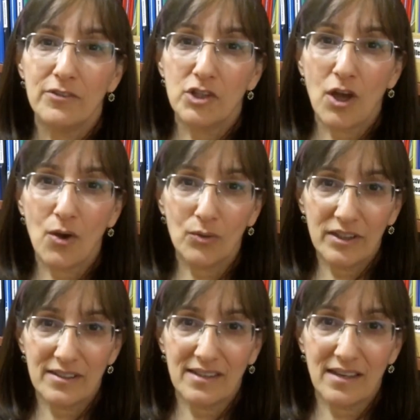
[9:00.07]
tone
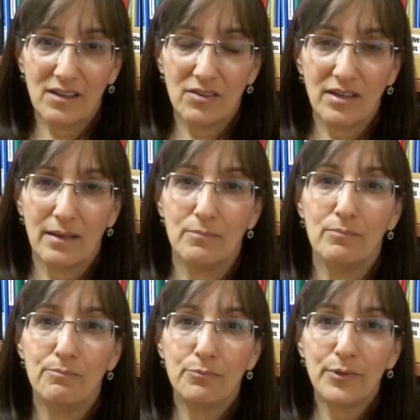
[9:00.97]
it down
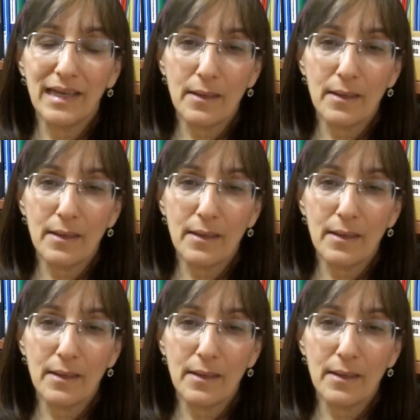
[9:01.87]
and bring